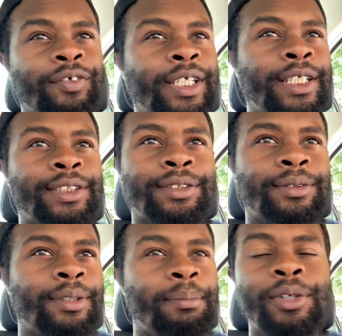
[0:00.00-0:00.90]

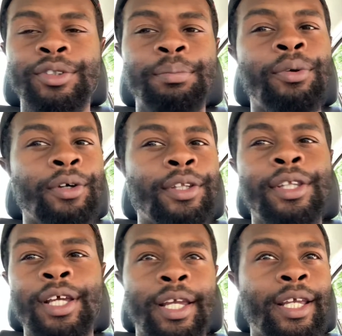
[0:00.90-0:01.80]
is the most
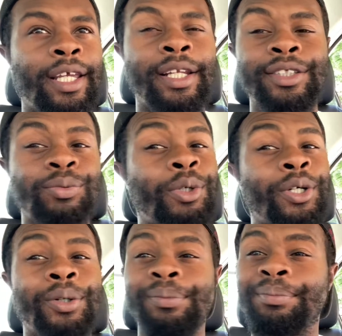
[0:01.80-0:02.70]
important thing in this
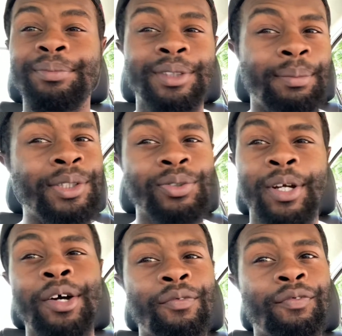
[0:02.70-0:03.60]
world. Your mental
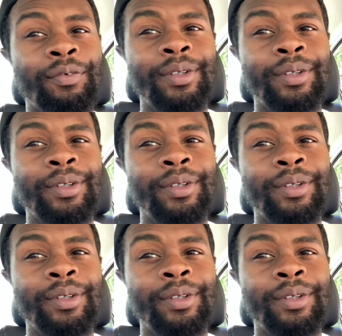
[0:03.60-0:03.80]
health.